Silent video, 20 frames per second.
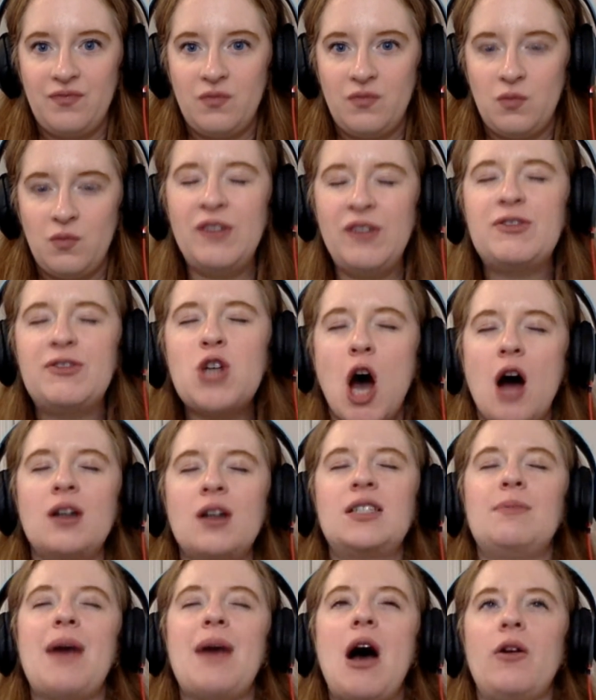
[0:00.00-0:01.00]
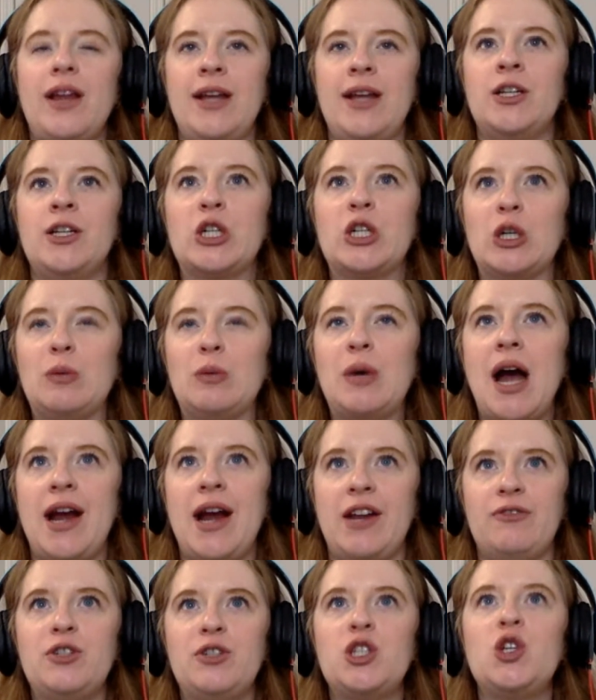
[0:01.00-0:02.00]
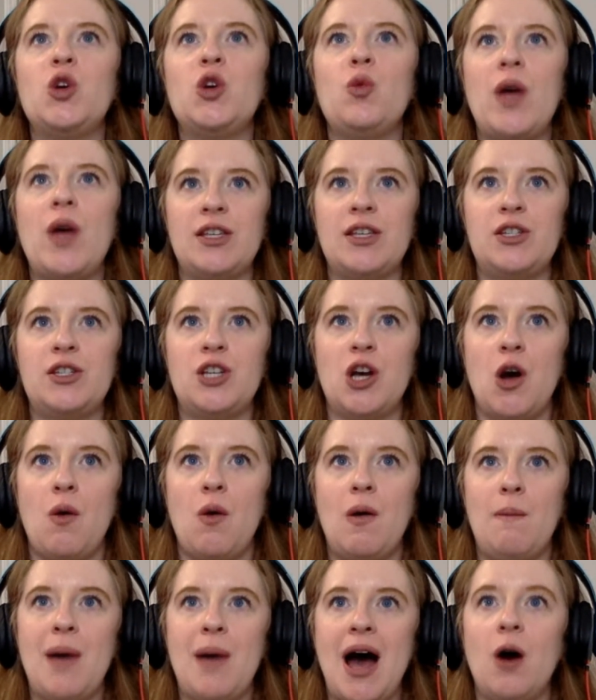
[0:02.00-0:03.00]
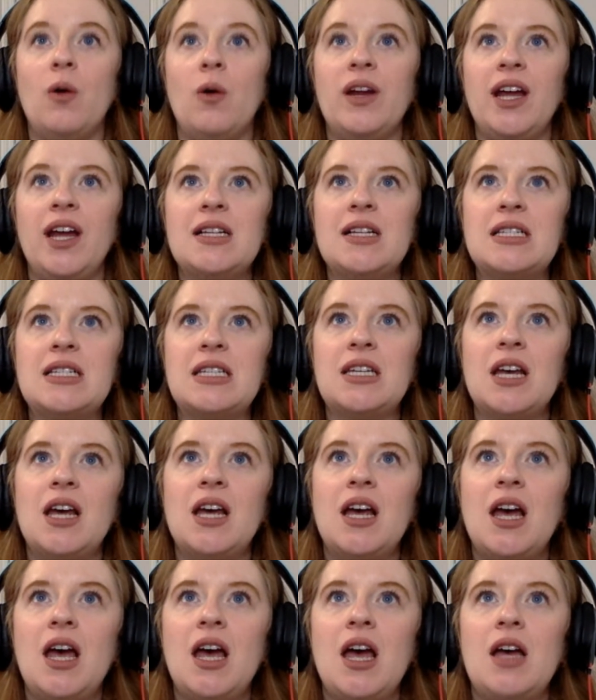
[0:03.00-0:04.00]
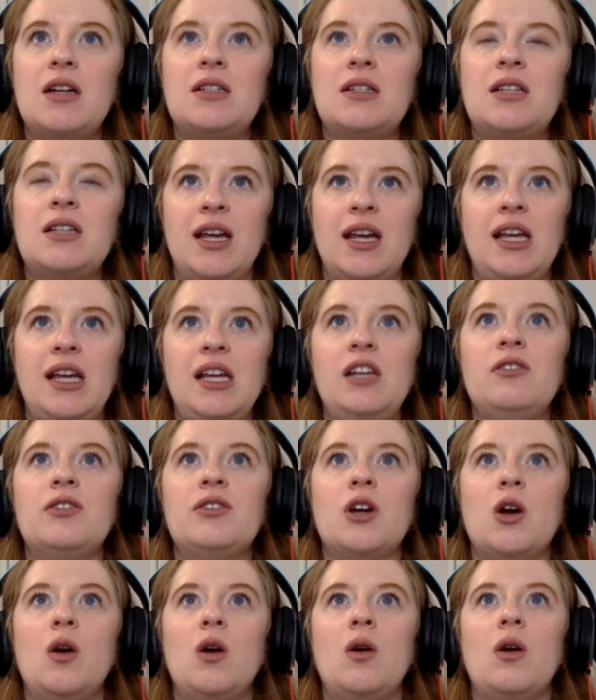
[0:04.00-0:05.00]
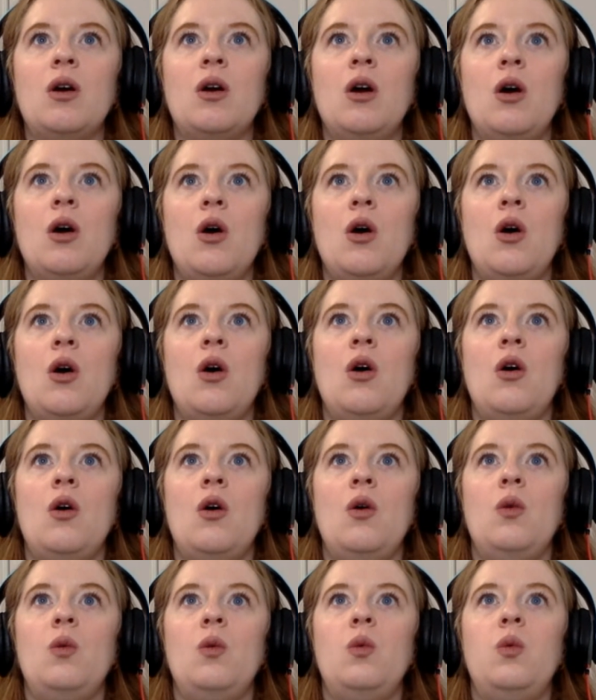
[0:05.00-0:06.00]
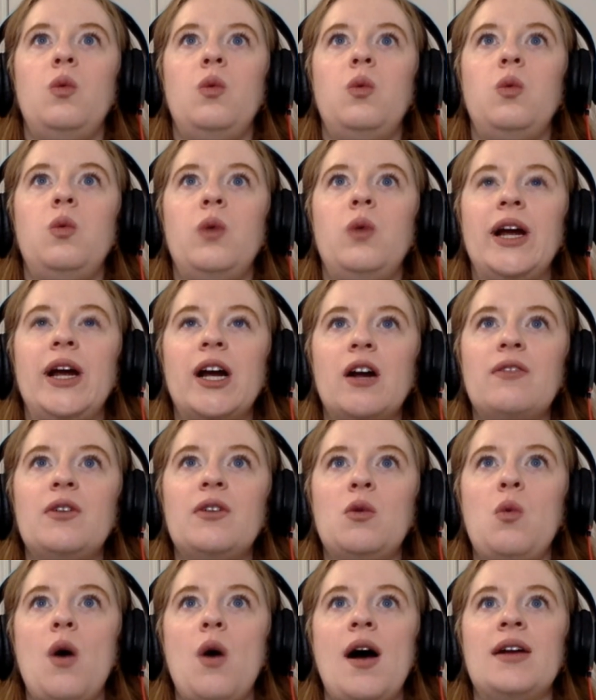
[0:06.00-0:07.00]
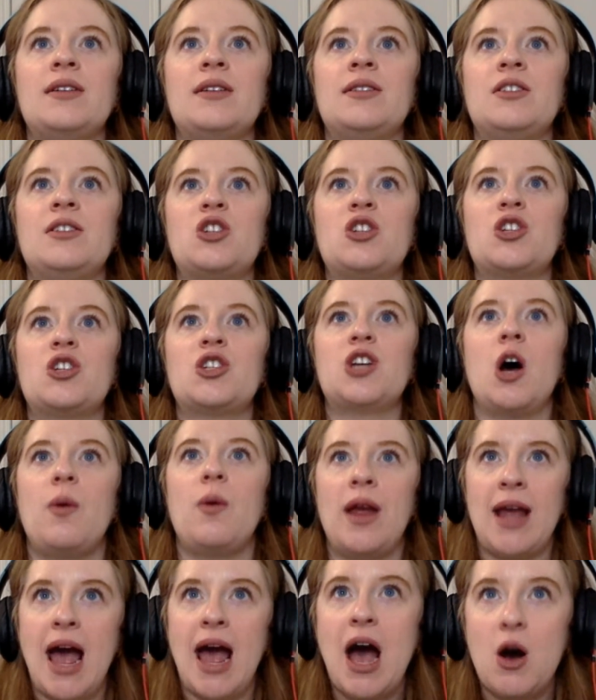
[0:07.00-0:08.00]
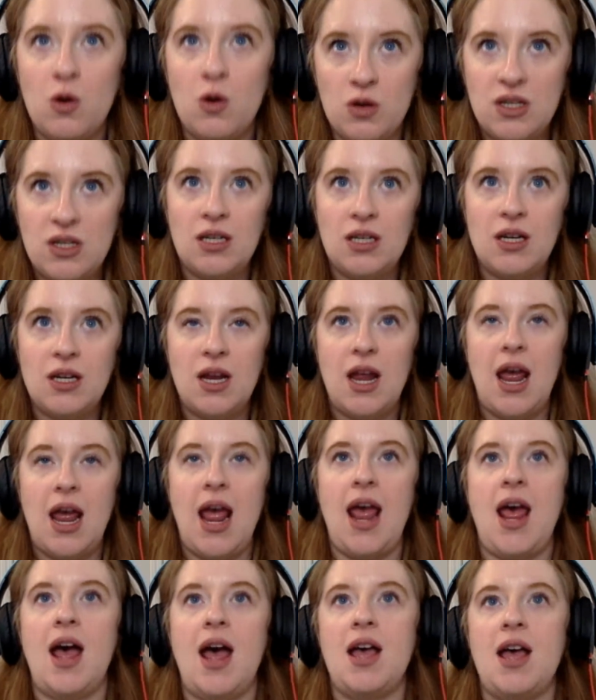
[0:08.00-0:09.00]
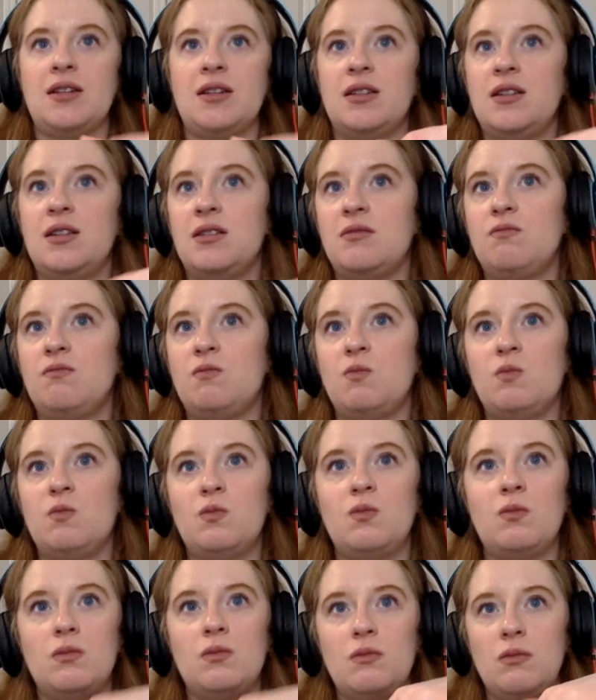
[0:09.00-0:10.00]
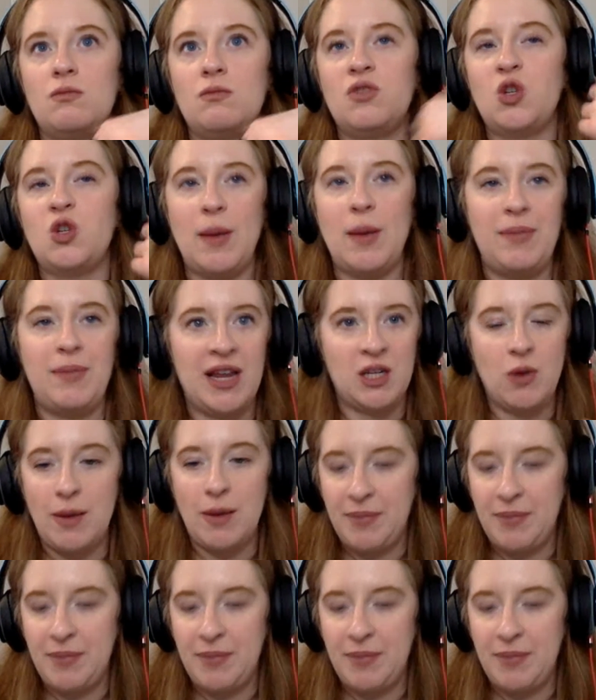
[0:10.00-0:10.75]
we've talked about in group kind of 2 ways to go about it. It's like either we're the ones just going out and swiping,